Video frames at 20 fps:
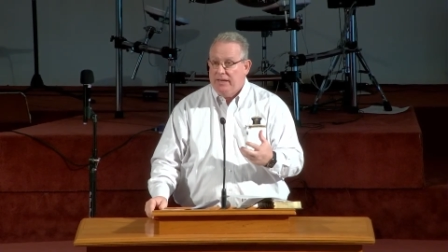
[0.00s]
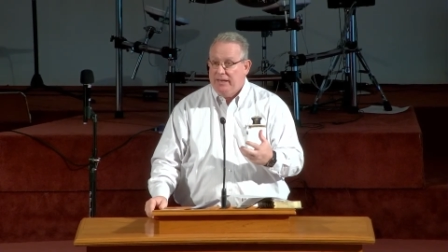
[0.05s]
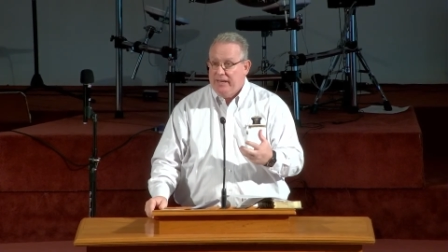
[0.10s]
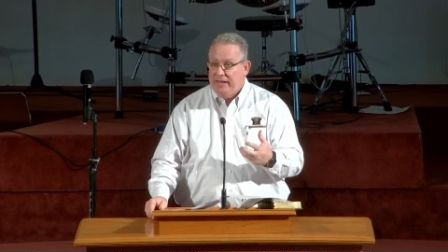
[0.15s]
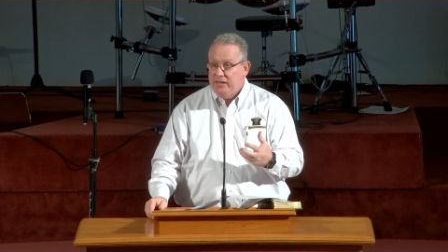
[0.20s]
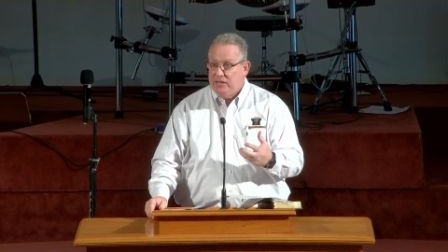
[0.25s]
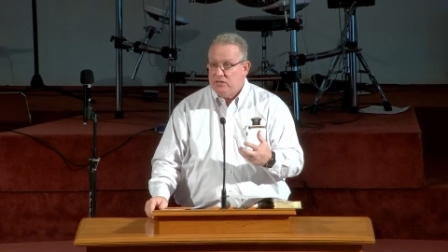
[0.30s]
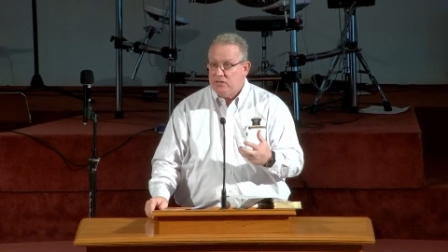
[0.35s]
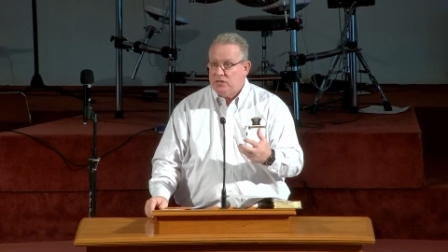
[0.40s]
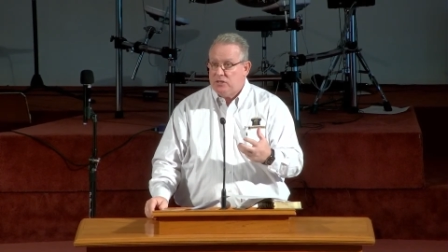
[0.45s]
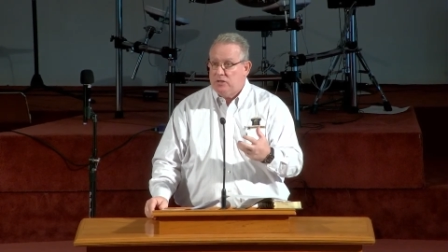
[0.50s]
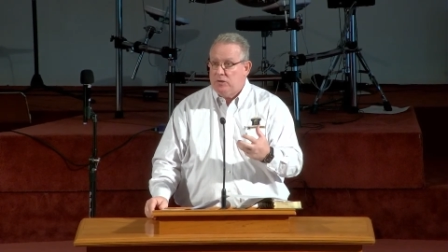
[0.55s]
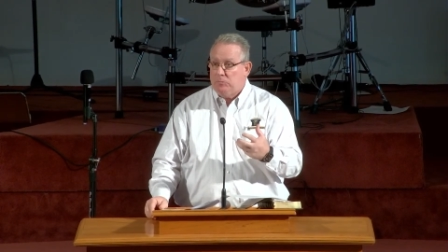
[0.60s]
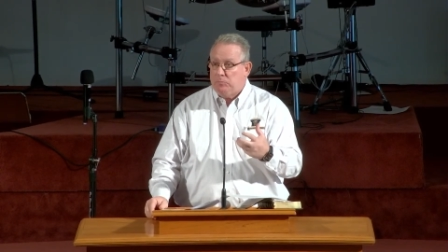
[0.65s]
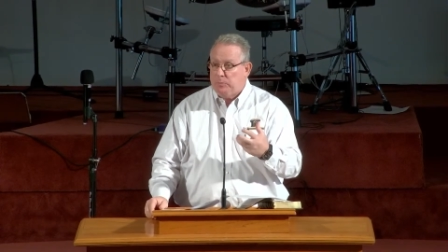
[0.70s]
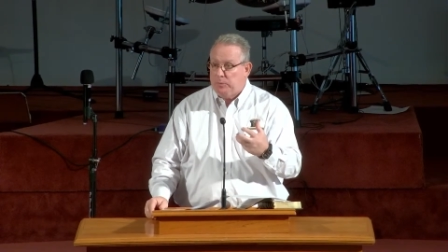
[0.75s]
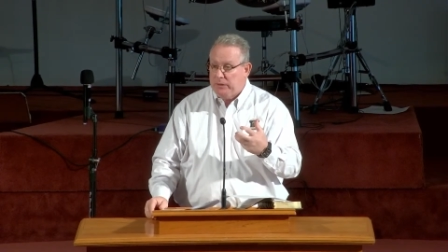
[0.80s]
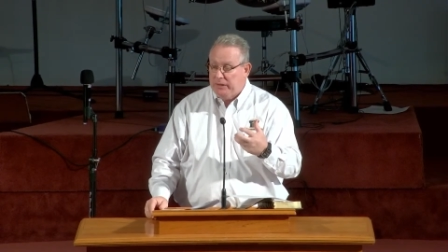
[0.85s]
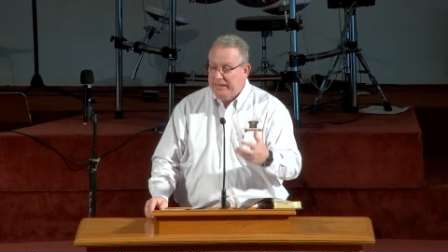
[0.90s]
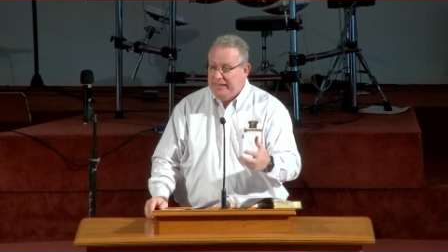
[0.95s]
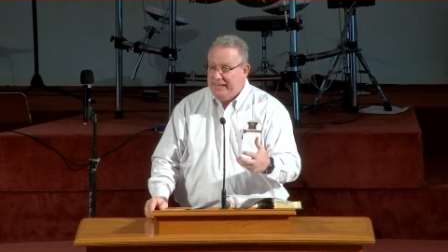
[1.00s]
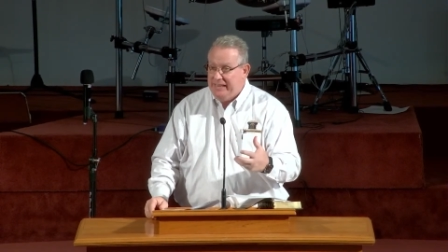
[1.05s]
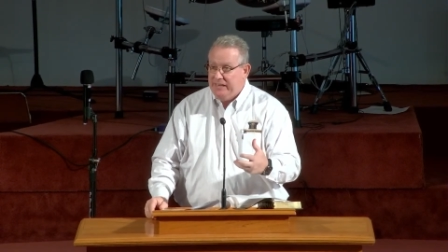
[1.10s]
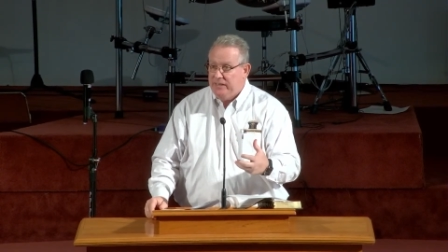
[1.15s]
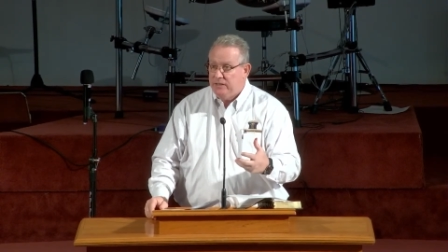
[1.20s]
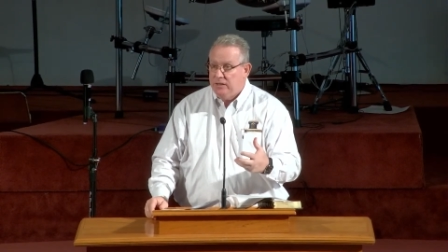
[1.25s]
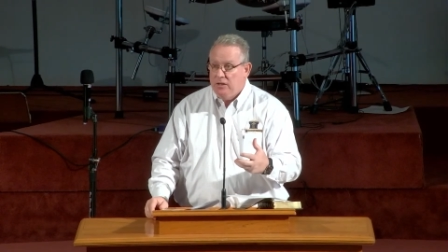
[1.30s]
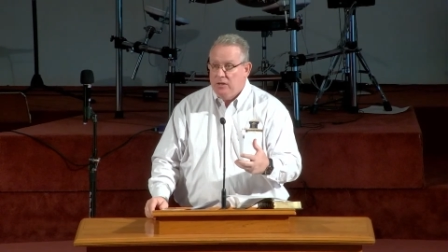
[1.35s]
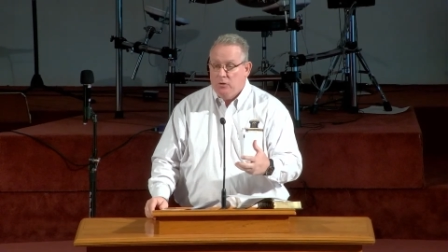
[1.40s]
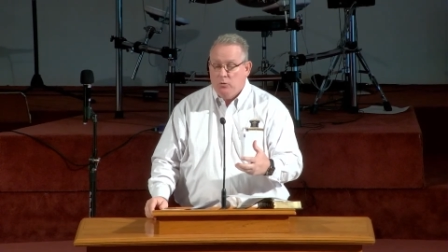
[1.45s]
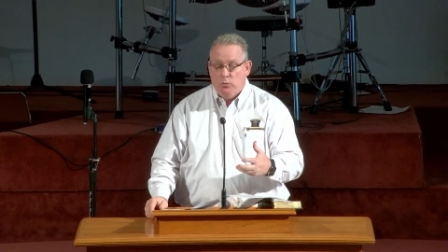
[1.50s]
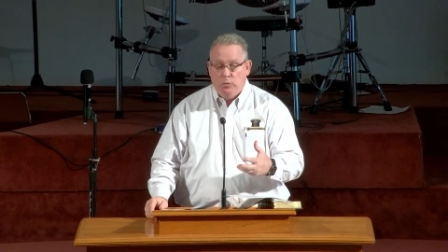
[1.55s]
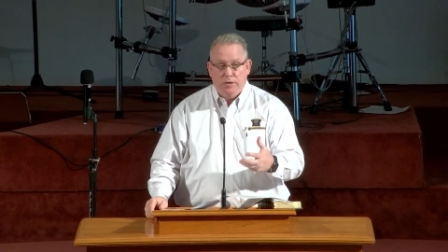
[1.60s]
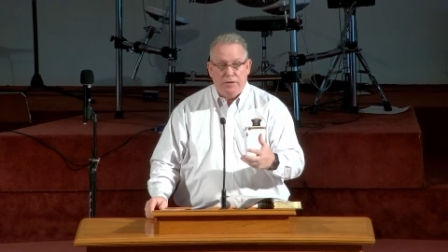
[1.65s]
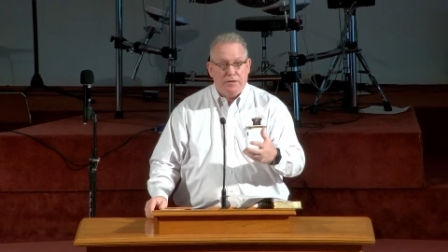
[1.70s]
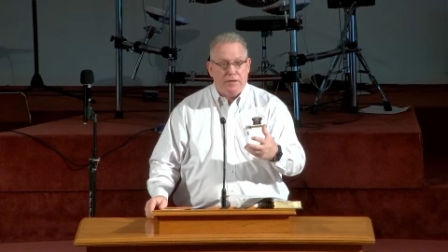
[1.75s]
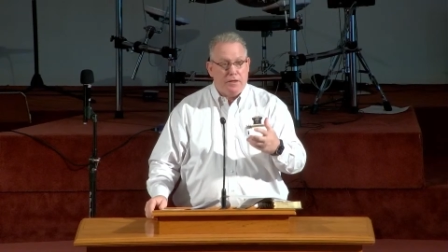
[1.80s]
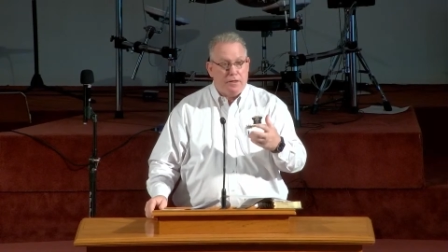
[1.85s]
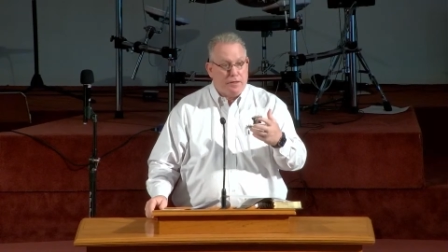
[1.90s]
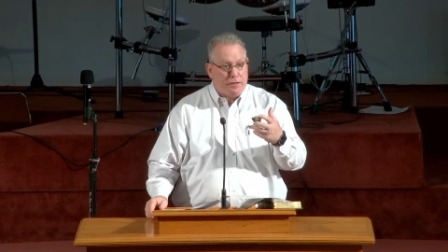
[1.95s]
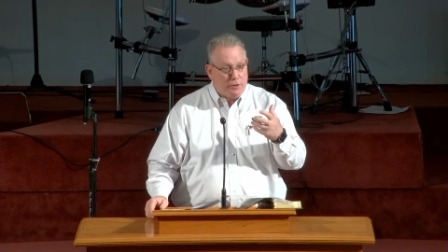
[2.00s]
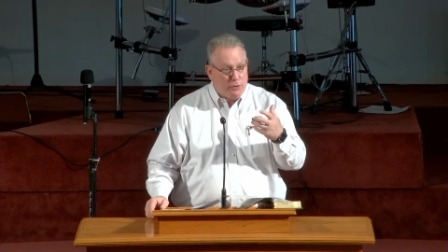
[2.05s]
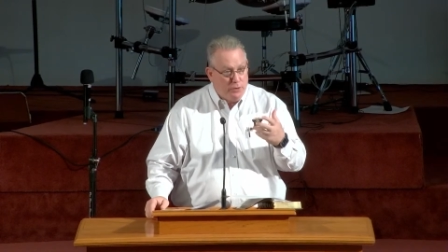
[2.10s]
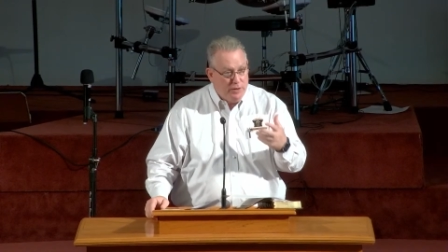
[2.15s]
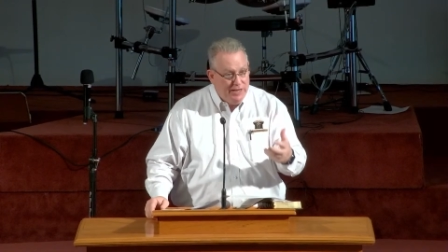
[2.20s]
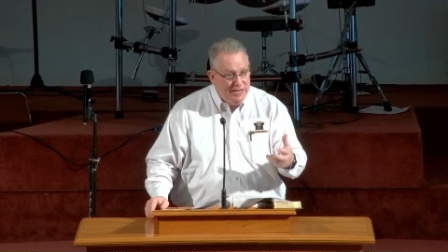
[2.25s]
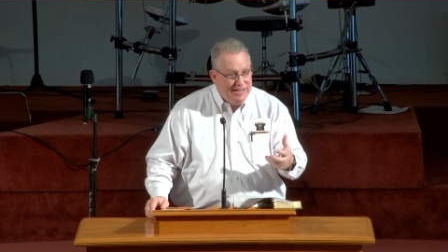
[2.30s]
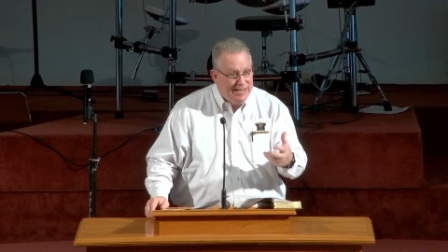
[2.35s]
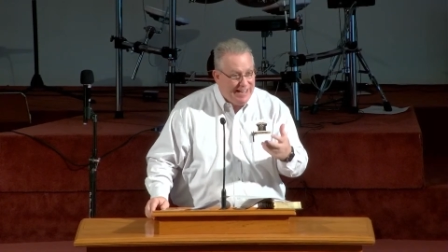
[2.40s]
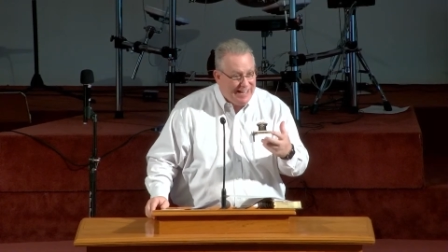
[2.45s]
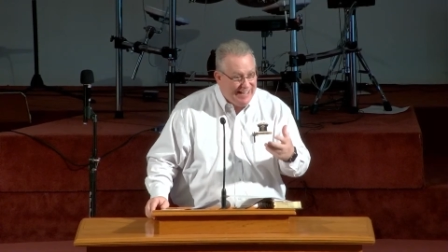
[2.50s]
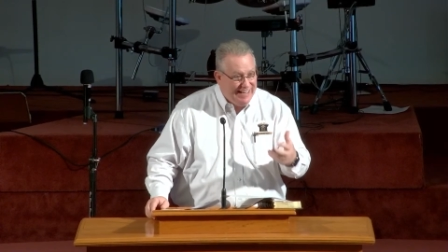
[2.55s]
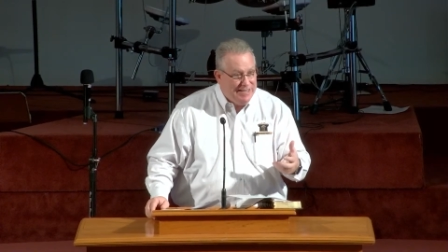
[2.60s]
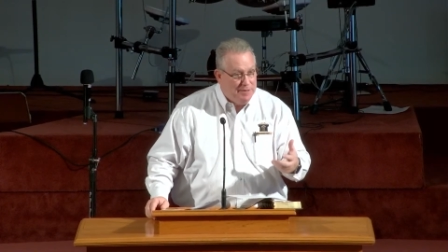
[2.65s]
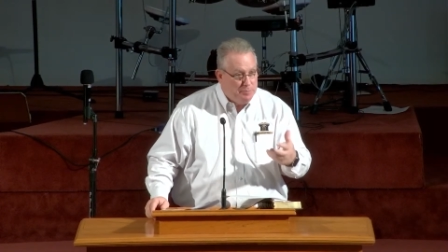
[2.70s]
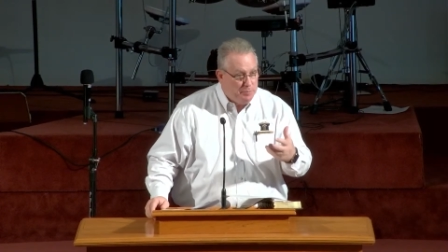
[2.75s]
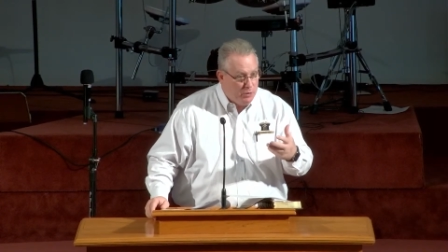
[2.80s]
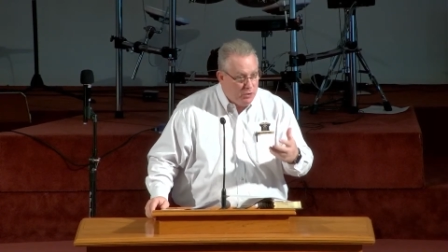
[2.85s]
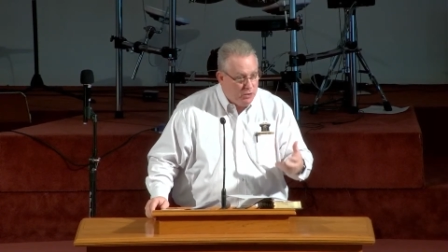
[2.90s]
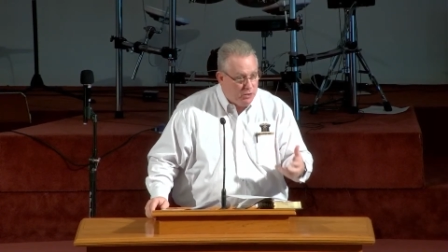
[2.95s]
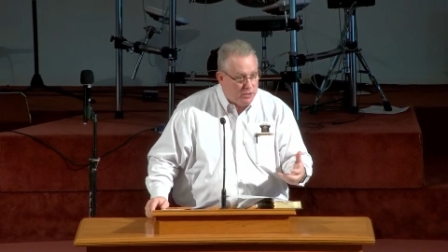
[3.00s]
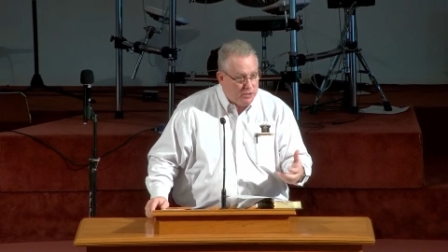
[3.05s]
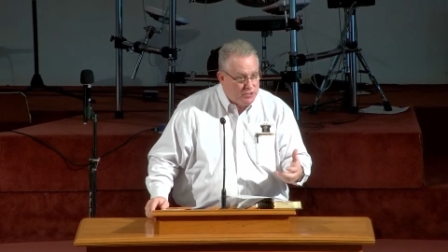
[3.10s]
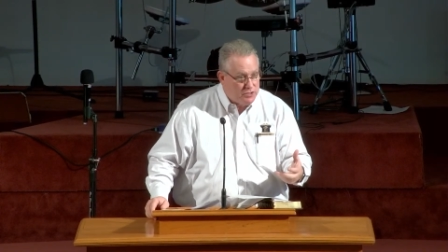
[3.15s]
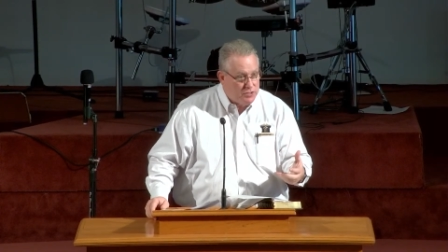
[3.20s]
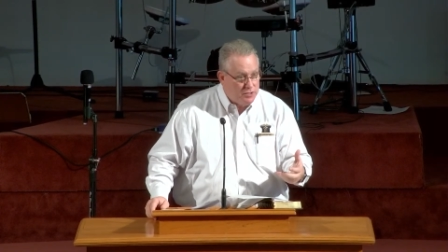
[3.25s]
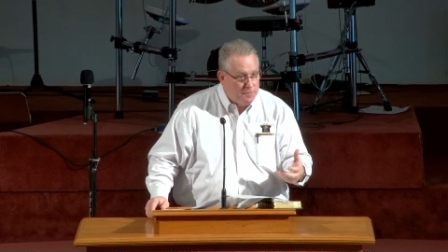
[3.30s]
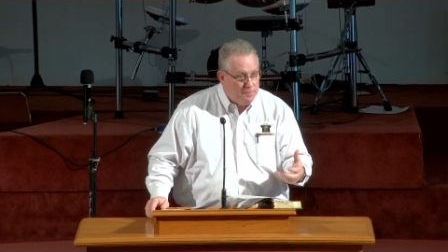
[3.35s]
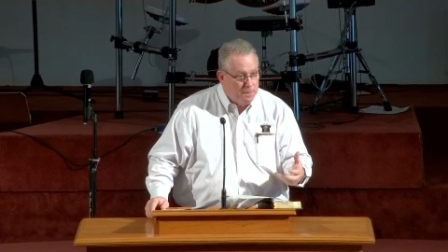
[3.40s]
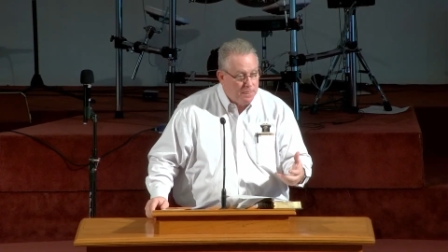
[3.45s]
is complete with the 39 books